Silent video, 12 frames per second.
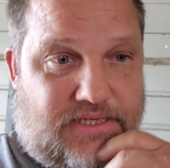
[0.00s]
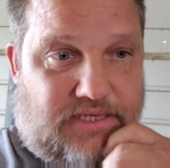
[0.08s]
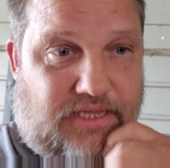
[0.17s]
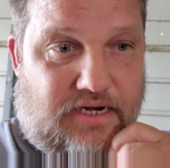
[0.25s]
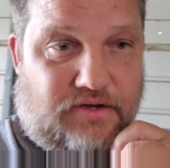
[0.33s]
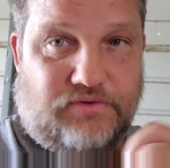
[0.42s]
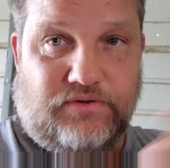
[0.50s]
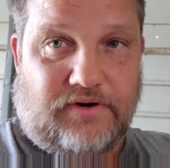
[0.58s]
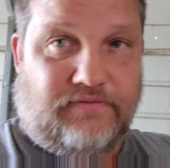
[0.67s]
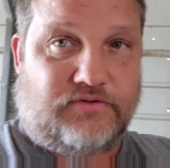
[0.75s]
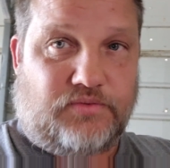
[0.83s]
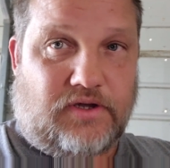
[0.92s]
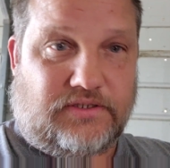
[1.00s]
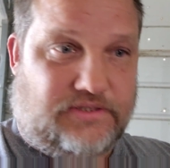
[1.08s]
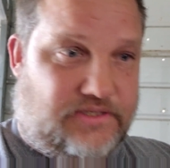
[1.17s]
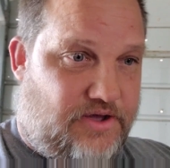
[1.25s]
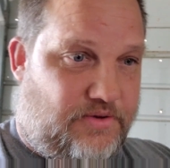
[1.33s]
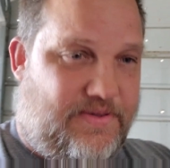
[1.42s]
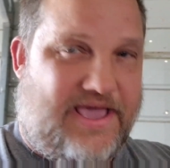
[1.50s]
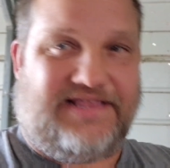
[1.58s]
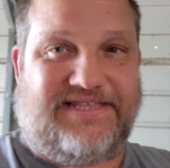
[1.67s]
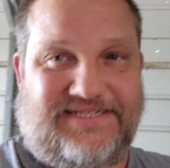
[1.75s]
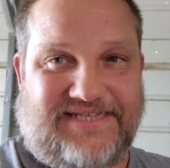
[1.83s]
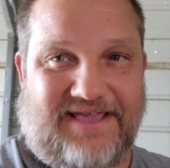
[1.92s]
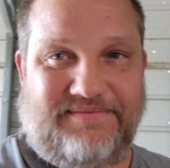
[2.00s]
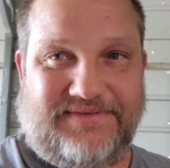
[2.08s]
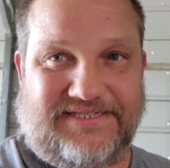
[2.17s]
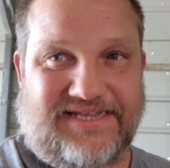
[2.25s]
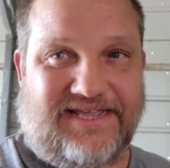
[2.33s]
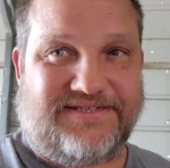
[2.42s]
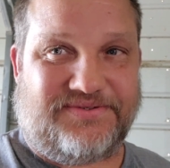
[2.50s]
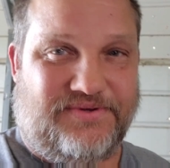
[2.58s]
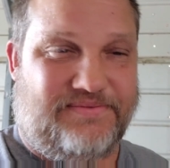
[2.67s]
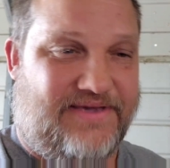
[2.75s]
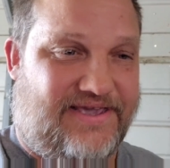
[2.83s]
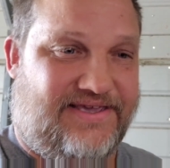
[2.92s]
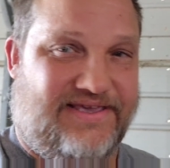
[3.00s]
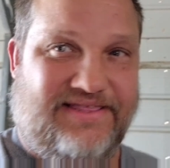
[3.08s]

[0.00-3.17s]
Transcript: you know, whoever's watching don't make the same mistakes we make.